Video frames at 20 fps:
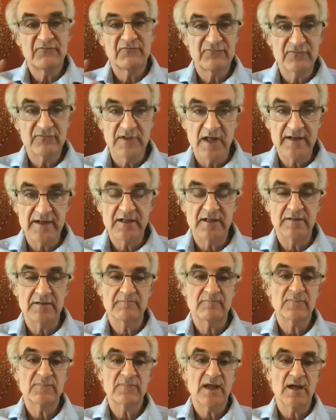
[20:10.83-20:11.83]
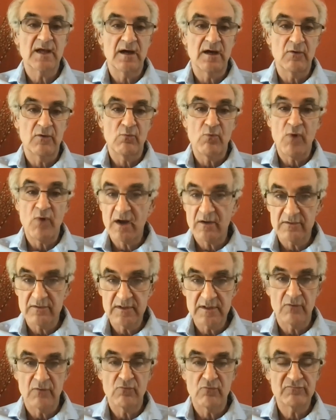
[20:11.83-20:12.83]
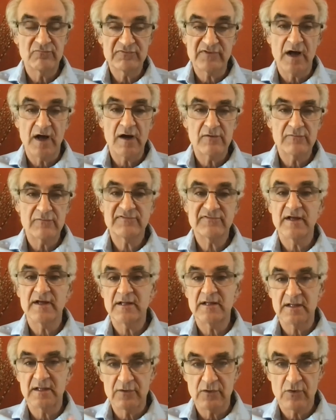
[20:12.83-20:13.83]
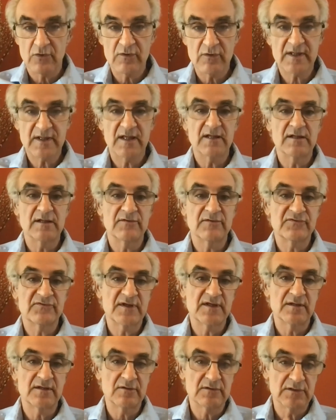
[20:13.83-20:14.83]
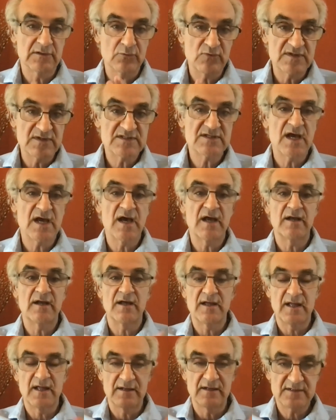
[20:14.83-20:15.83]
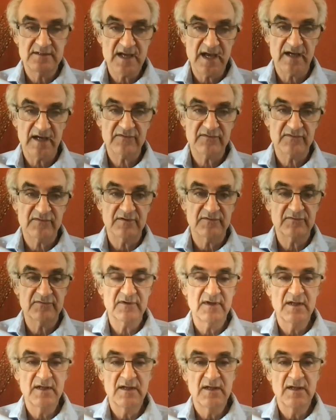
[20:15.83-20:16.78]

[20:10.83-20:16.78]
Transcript: flooding, uh, wild, uh, flood, flooding and hurricanes in Louisiana and Texas,